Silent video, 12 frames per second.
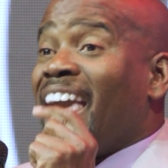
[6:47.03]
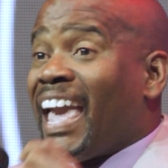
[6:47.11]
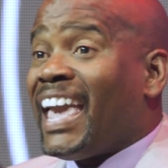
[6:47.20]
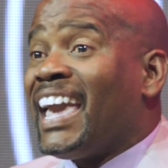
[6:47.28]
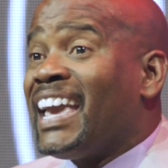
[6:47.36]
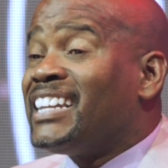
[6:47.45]

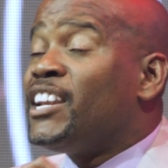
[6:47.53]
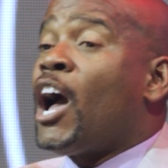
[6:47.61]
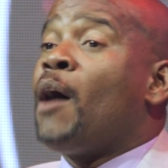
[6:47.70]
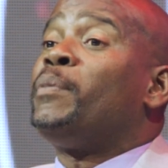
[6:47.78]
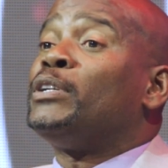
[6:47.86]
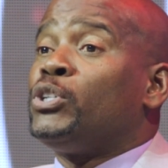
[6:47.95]
and an
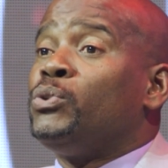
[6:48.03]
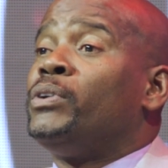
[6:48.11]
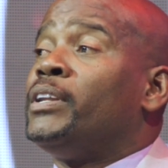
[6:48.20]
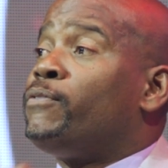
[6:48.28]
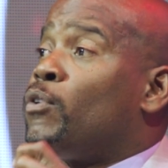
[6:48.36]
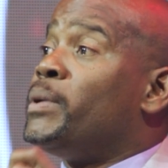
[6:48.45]

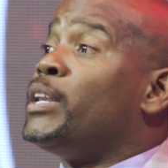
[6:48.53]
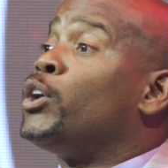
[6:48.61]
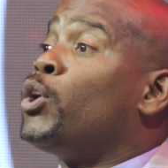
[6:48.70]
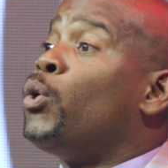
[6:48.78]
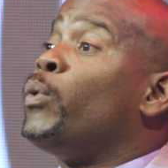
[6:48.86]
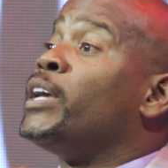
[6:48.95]
opportunity for me to
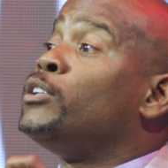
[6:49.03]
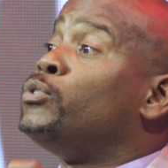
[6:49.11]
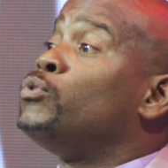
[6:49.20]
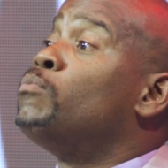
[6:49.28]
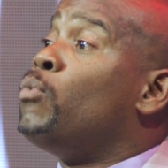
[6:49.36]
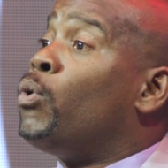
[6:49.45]
go and
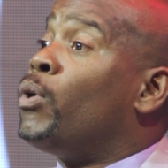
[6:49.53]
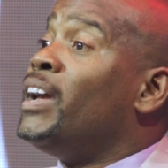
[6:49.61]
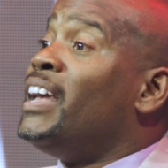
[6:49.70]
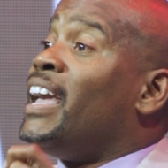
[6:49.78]
do more